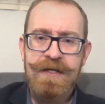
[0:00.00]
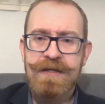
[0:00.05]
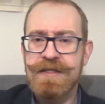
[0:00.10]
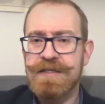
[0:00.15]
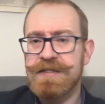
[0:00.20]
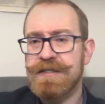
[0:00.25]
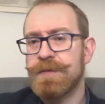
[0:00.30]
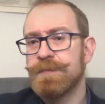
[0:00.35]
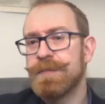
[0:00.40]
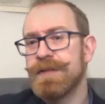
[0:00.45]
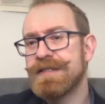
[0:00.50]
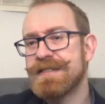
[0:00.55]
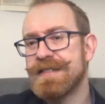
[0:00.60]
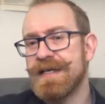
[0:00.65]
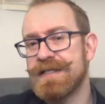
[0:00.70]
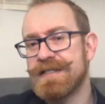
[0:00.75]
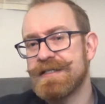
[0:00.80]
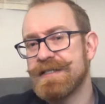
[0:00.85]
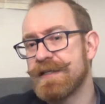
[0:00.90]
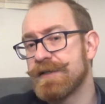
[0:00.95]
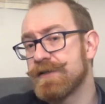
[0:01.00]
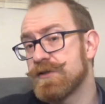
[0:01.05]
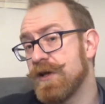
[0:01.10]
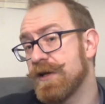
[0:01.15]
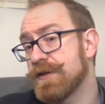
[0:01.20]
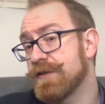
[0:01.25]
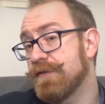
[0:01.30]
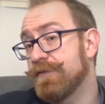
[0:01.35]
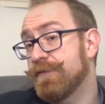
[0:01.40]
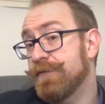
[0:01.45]
This can be such things
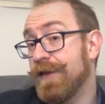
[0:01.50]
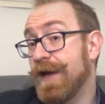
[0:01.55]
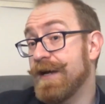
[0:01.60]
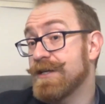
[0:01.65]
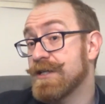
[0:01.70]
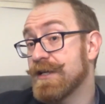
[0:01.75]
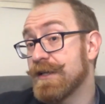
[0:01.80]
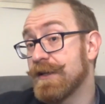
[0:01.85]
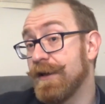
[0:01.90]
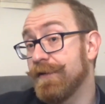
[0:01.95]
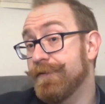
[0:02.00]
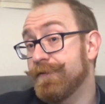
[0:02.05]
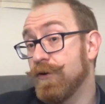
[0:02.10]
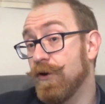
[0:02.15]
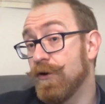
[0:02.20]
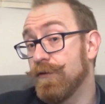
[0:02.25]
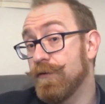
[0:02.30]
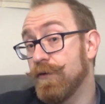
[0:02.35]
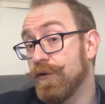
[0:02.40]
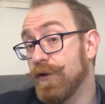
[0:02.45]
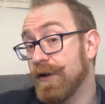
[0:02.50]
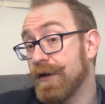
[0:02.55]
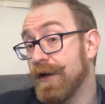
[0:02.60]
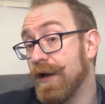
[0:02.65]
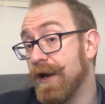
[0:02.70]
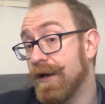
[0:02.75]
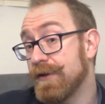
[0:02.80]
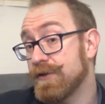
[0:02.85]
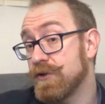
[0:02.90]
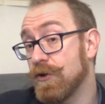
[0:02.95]
like the flashing left over on a
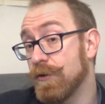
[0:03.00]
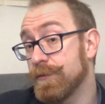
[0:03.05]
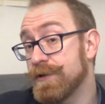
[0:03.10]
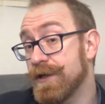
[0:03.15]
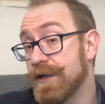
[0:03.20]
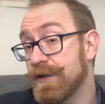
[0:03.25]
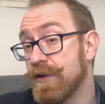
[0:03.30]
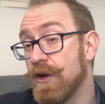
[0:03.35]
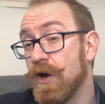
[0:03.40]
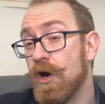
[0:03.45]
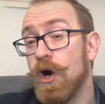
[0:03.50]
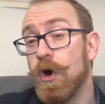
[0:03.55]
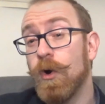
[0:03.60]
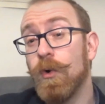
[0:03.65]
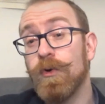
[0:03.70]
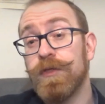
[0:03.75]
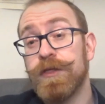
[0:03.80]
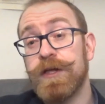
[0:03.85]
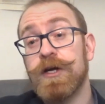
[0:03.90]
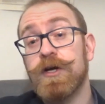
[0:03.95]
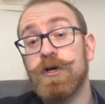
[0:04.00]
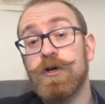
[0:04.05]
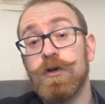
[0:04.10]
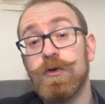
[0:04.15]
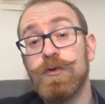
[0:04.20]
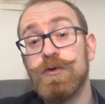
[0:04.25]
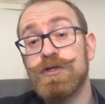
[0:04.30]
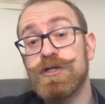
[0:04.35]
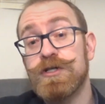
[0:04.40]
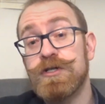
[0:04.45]
cast object or the
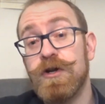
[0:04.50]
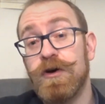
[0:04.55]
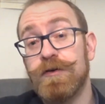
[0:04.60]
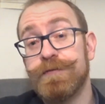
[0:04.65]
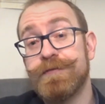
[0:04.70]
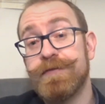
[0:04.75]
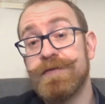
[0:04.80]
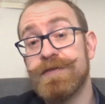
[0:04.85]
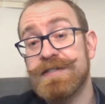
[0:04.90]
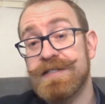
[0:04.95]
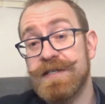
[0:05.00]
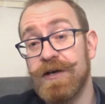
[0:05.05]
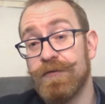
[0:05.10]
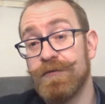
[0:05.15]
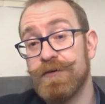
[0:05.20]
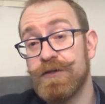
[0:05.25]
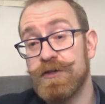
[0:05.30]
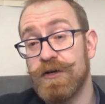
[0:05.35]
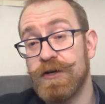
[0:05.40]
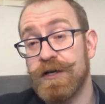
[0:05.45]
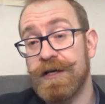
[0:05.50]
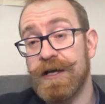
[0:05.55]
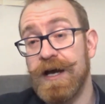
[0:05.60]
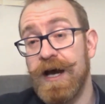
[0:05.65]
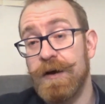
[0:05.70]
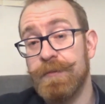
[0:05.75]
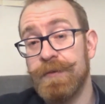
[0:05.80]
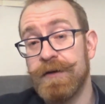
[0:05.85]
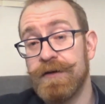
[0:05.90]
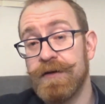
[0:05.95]
inclusion of selvage on a
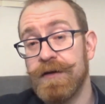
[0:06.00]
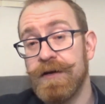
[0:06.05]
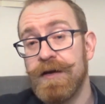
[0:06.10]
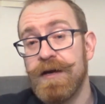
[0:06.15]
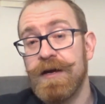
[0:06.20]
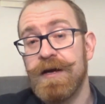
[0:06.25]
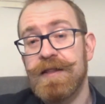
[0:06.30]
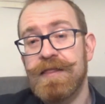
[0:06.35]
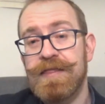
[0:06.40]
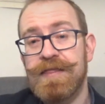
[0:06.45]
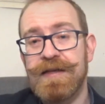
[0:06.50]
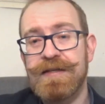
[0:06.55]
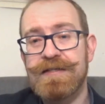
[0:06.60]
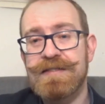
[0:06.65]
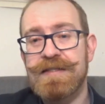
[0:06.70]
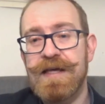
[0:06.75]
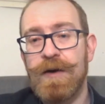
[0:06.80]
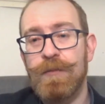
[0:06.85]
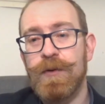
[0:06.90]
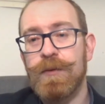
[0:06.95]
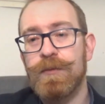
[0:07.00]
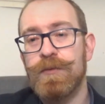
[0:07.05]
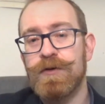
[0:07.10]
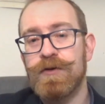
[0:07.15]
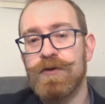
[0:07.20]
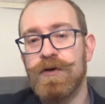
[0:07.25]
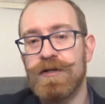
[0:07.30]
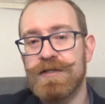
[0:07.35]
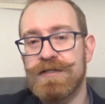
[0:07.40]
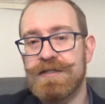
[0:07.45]
garment. Things that we would
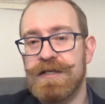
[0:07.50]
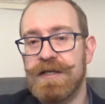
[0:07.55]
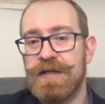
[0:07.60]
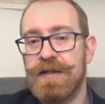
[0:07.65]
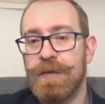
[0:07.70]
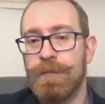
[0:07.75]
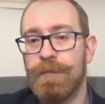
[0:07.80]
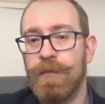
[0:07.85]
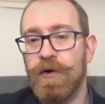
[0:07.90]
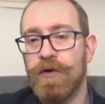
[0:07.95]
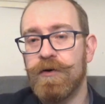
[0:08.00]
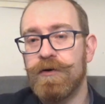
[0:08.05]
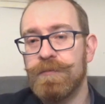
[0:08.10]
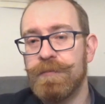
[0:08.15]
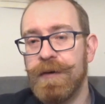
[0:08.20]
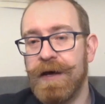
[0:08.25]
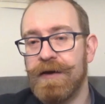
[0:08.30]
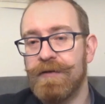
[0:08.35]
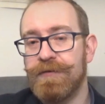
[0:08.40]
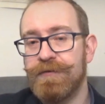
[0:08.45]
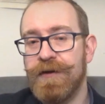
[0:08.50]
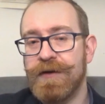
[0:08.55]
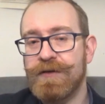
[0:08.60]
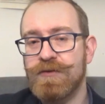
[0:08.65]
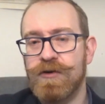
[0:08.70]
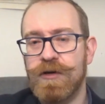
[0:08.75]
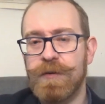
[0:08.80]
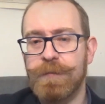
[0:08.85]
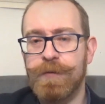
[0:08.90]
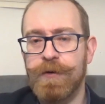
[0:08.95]
not see in the modern
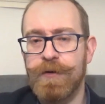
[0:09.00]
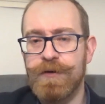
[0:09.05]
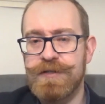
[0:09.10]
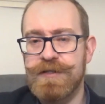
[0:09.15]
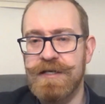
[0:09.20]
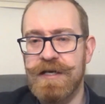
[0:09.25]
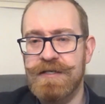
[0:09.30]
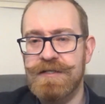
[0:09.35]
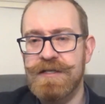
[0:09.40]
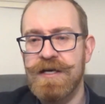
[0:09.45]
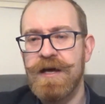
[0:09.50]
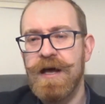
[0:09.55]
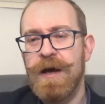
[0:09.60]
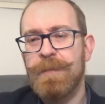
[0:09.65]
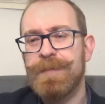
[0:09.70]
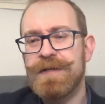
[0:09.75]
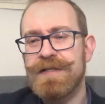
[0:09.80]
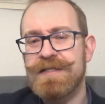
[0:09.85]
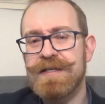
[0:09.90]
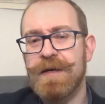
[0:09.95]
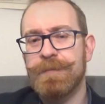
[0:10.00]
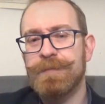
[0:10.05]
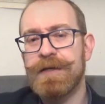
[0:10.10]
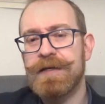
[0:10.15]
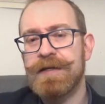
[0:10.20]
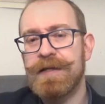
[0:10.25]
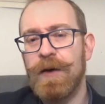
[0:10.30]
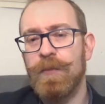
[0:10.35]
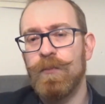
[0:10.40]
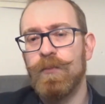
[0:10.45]
manufacturing process, but
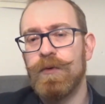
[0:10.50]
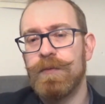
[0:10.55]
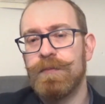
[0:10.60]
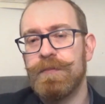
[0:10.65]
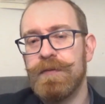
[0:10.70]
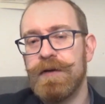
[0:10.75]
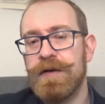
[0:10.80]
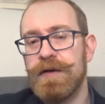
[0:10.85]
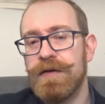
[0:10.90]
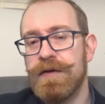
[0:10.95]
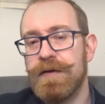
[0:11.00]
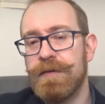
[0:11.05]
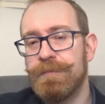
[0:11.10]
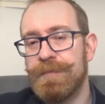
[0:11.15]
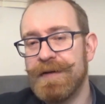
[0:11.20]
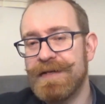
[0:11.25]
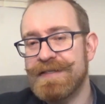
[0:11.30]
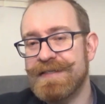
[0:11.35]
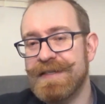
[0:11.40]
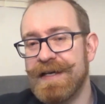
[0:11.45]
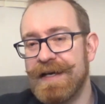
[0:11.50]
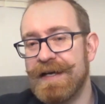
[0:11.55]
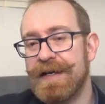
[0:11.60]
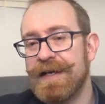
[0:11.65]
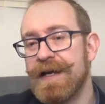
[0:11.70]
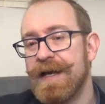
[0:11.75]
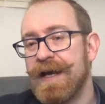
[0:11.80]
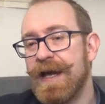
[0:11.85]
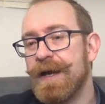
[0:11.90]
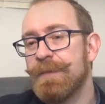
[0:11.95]
something that would be
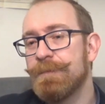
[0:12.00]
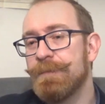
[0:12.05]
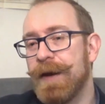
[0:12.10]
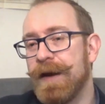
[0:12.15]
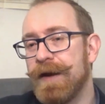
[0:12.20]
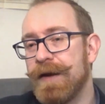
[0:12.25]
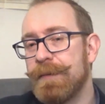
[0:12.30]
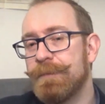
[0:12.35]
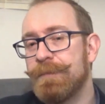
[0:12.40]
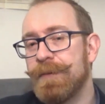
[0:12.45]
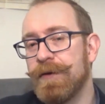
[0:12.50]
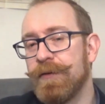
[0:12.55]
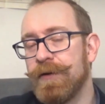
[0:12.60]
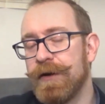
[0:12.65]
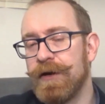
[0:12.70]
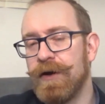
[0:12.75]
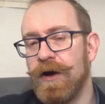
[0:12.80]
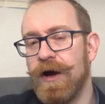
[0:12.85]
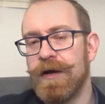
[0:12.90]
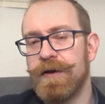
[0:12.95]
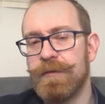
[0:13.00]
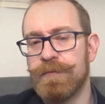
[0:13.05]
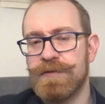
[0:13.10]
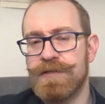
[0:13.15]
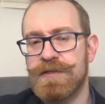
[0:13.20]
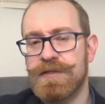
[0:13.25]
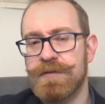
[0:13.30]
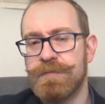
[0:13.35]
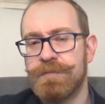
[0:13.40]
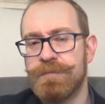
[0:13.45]
seen in many period
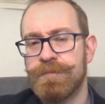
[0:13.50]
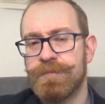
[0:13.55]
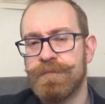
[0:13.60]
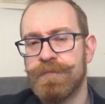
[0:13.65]
items.